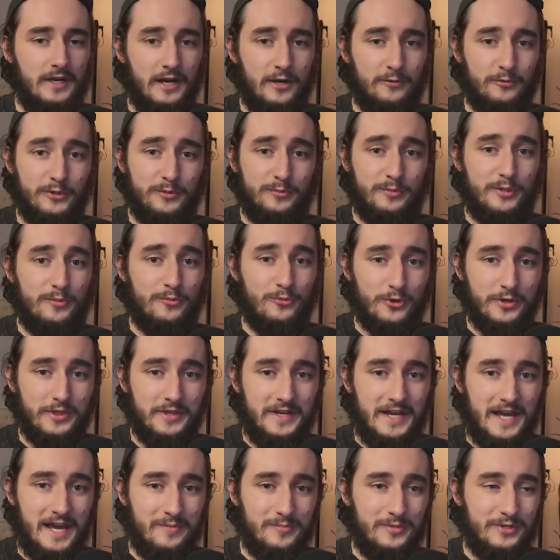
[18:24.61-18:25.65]
We'd be more than
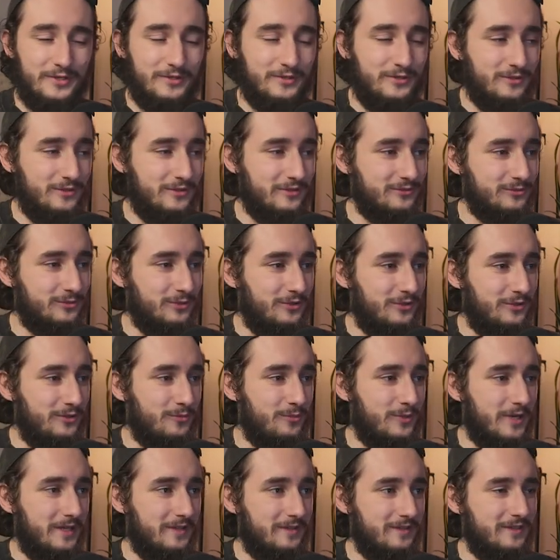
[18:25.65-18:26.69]
happy to do this with you,
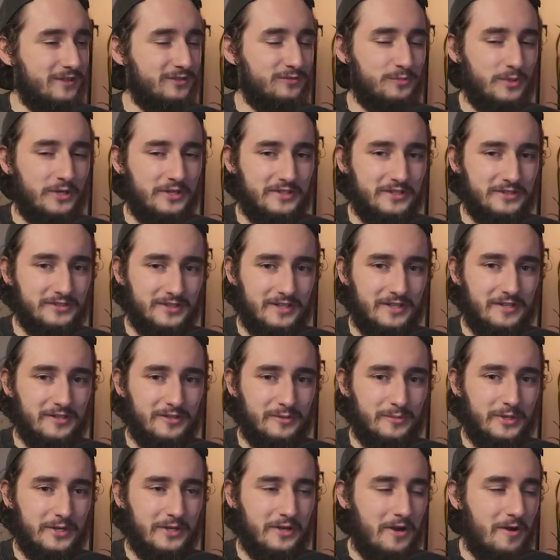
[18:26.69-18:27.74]
but this part does get a little
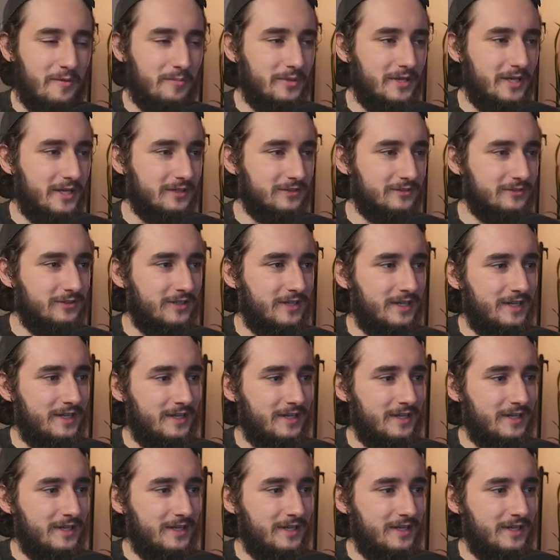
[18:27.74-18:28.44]
bit complex.